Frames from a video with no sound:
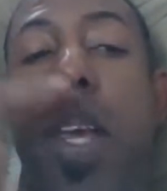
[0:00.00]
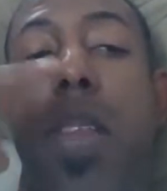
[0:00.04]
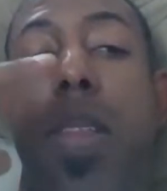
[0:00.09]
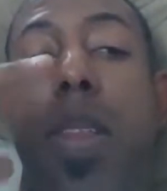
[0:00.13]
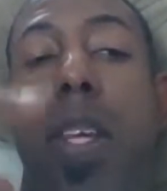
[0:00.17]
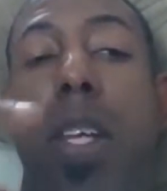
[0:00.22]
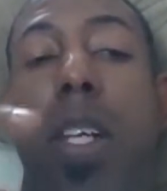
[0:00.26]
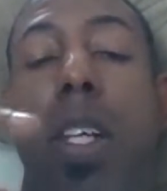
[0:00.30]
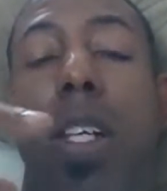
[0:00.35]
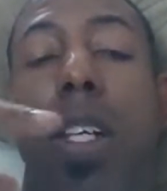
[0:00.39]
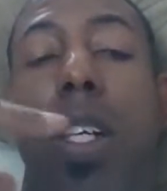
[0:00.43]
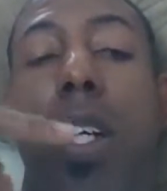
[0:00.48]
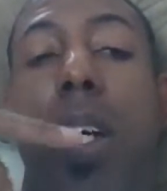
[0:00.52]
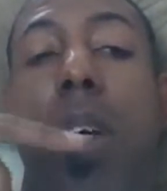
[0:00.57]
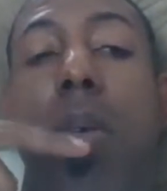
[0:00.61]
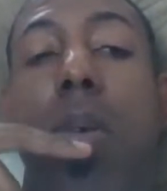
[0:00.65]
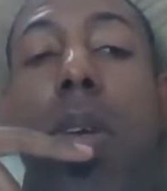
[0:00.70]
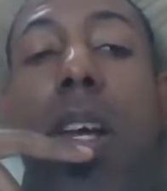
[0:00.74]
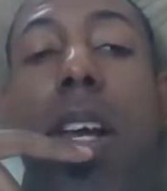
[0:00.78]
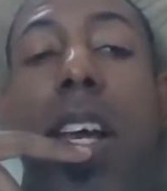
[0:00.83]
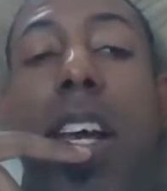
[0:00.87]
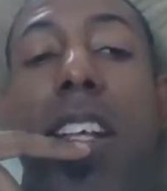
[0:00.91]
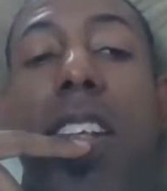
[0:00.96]
then the
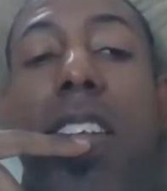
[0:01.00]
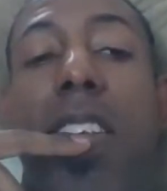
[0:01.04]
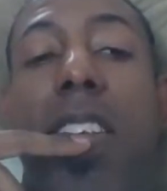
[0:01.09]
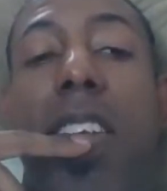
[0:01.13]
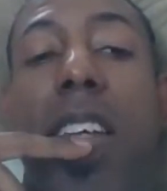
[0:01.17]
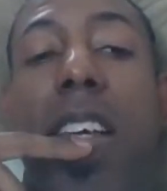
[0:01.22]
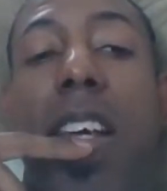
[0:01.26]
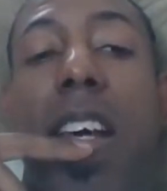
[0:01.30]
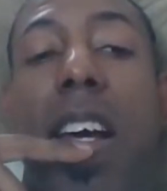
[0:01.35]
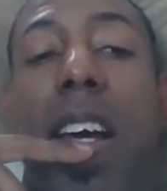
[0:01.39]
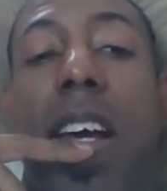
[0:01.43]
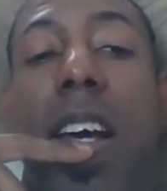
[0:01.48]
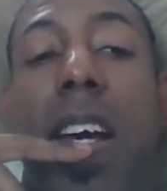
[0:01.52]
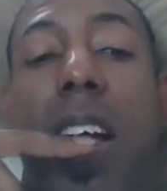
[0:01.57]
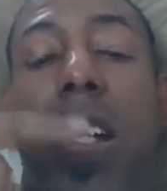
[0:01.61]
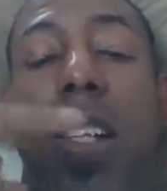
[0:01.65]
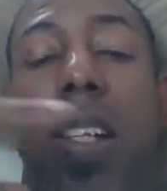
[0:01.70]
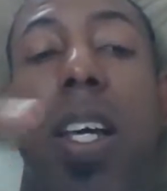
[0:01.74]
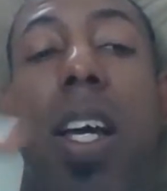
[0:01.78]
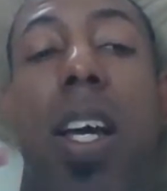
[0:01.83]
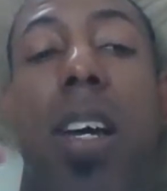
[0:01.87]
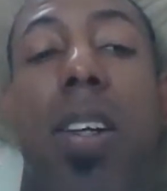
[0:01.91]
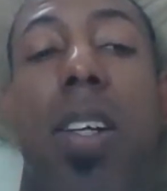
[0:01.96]
gonads,
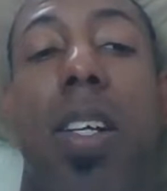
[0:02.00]
I'll